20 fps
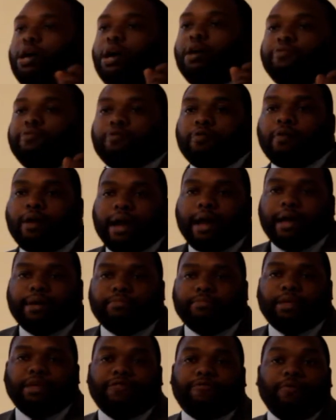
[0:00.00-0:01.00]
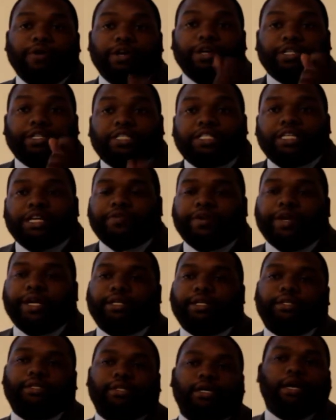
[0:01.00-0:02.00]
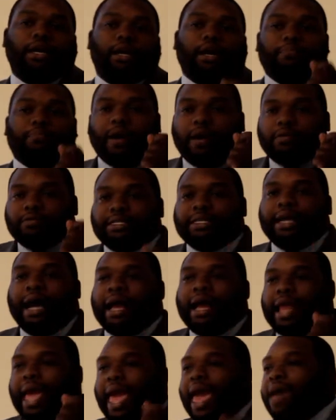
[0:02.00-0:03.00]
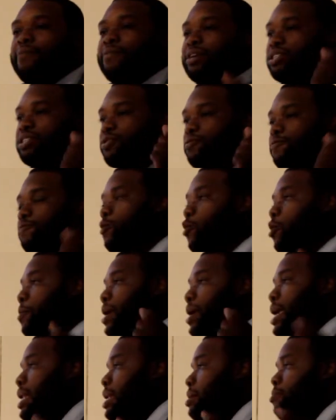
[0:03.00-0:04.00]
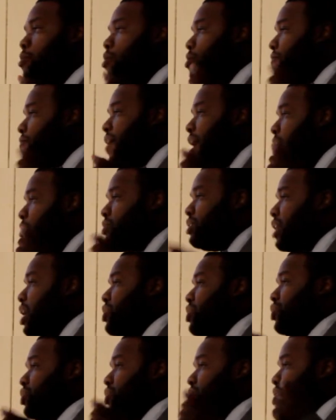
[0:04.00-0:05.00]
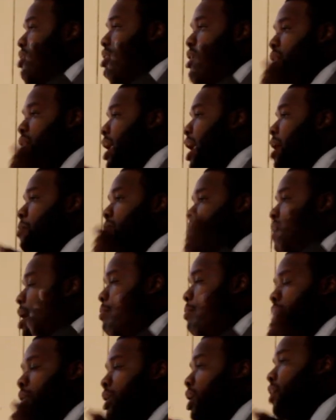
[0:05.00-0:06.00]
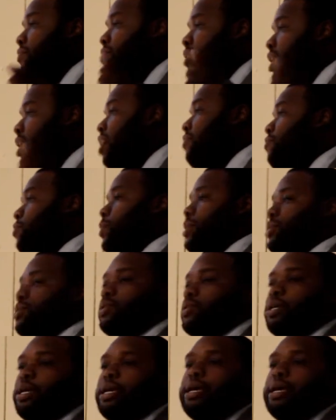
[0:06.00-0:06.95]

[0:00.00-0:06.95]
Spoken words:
of crime, if we are serious about not having to form any more foundations in the name of our beloved loved ones,